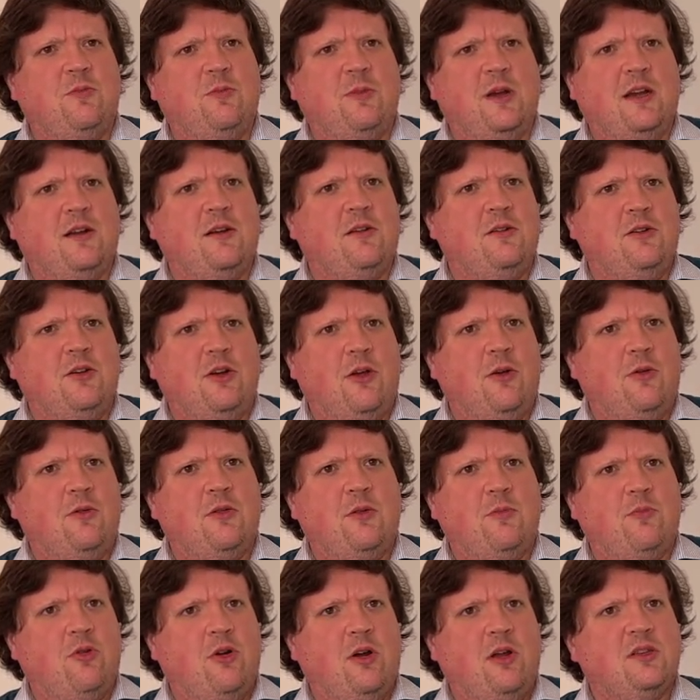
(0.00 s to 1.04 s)
big, you know, the
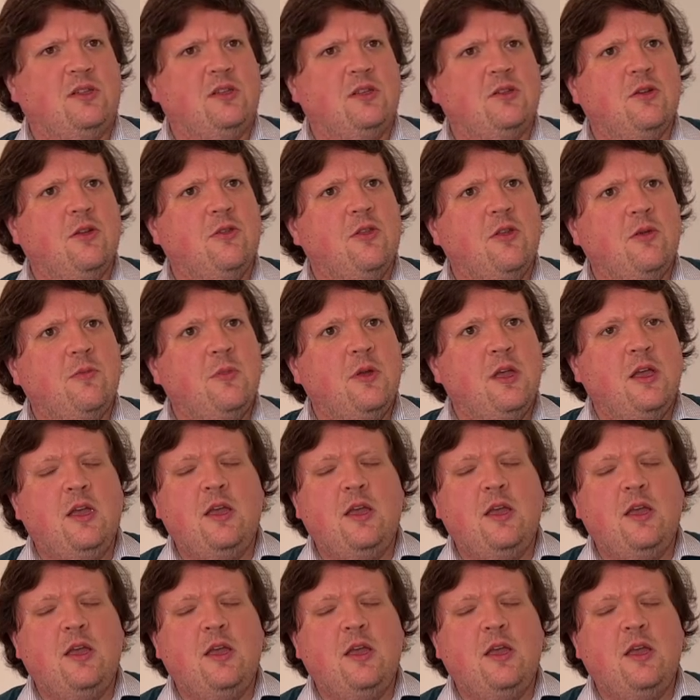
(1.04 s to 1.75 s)
prices on them,